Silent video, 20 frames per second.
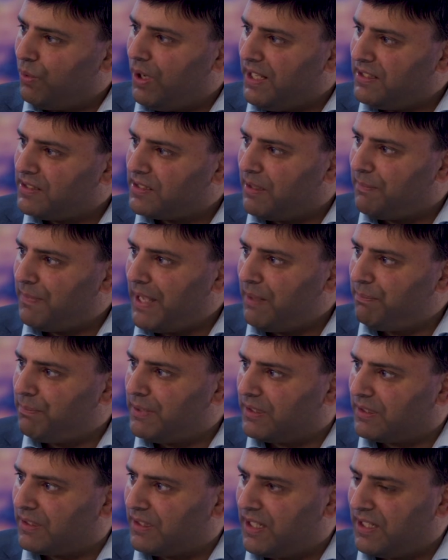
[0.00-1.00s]
ends up
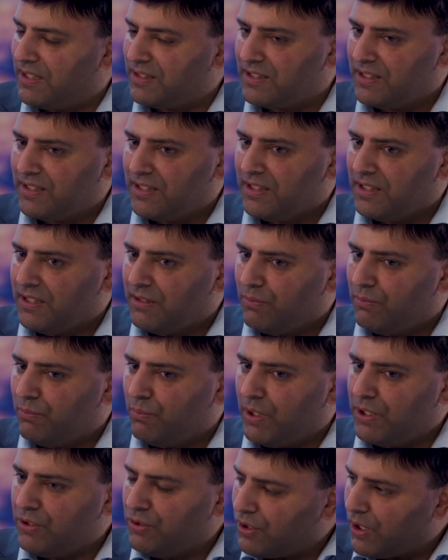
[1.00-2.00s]
happening is
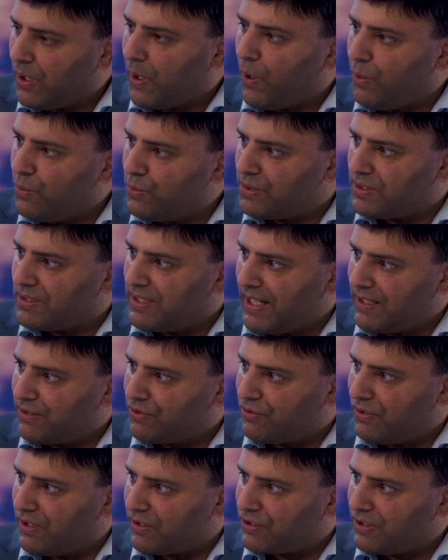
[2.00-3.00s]
when you close that
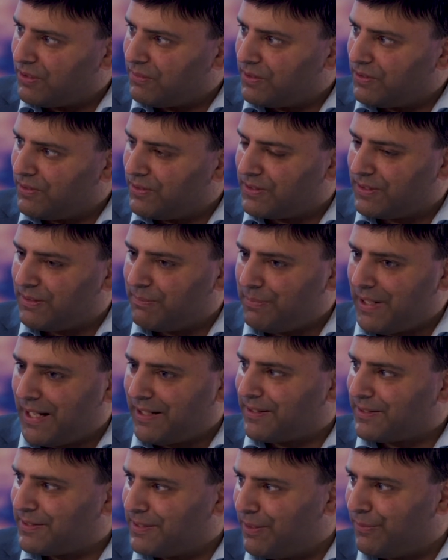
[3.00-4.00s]
structure, because the
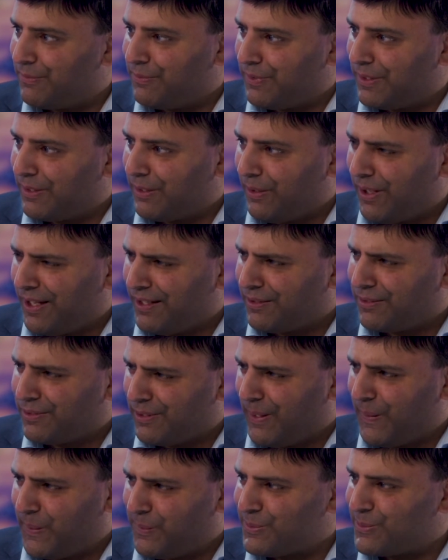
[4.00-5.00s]
banks and everything like
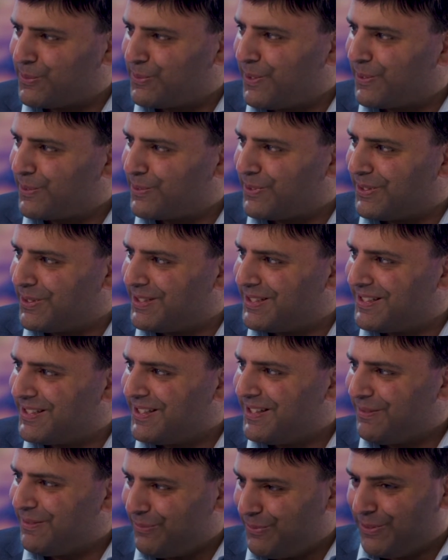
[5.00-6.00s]
clean structures,
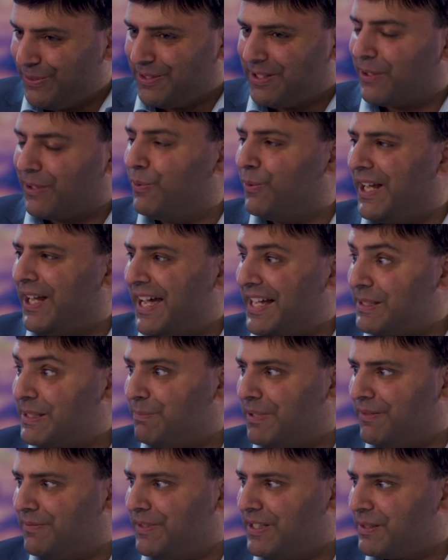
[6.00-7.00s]
what they call it
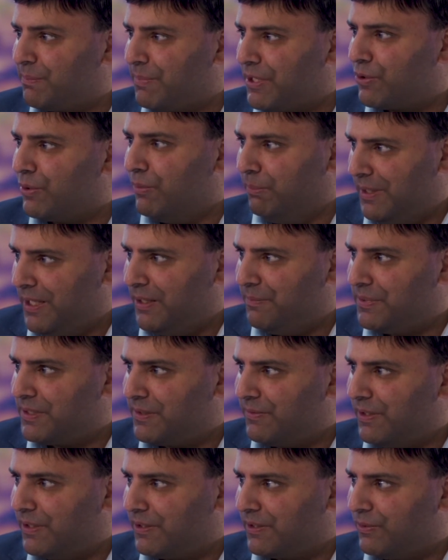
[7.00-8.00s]
SPV, special purpose
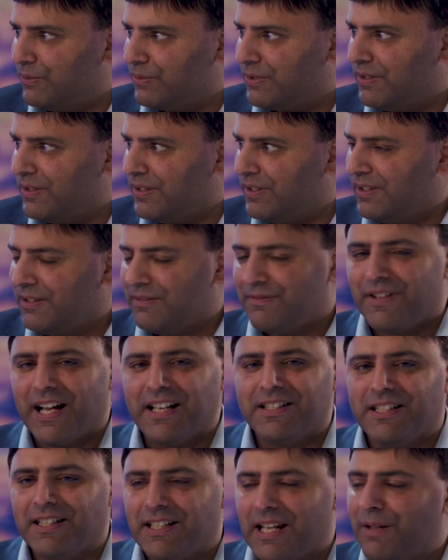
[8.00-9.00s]
vehicles,
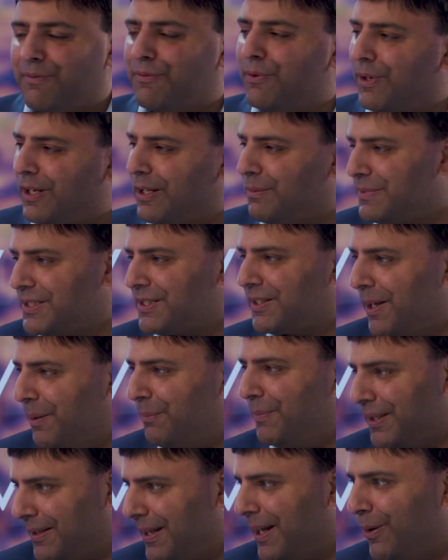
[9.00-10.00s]
fancy name for a limited
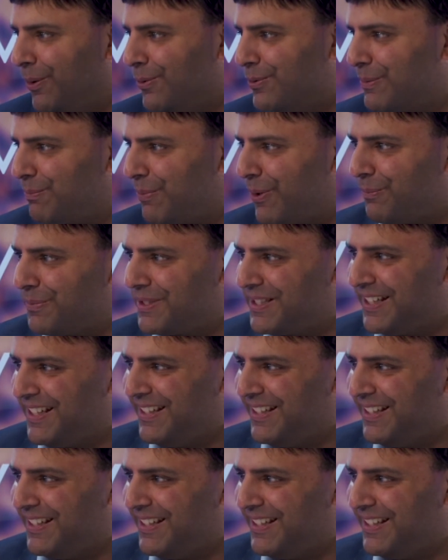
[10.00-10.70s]
company that holds property,